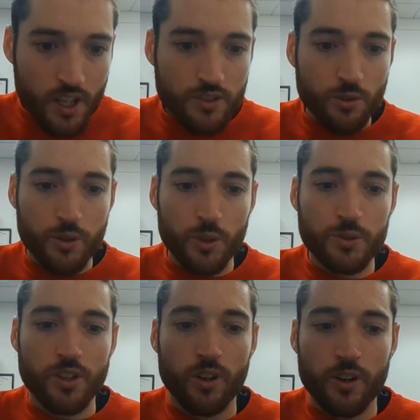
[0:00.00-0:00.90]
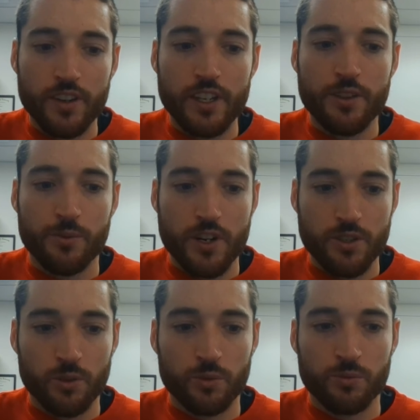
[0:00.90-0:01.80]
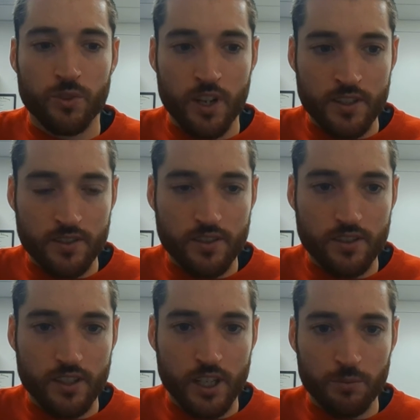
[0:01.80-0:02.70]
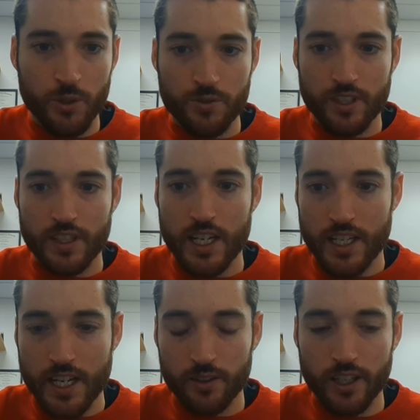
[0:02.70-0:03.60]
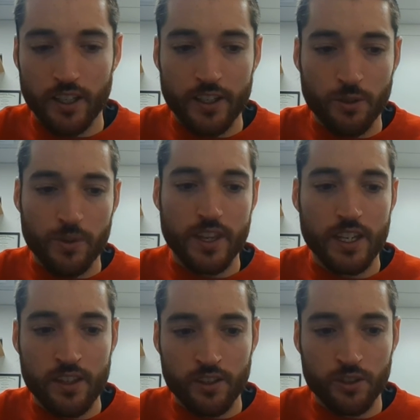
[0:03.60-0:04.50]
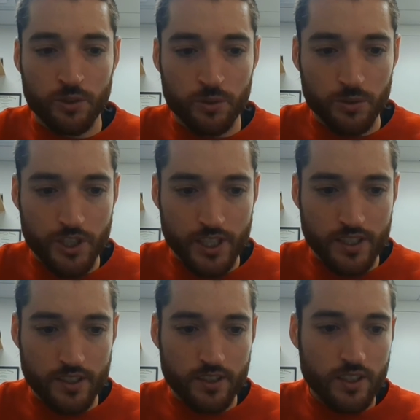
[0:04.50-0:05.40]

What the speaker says: So those are the threshold runs using that calculator within the Google Sheet.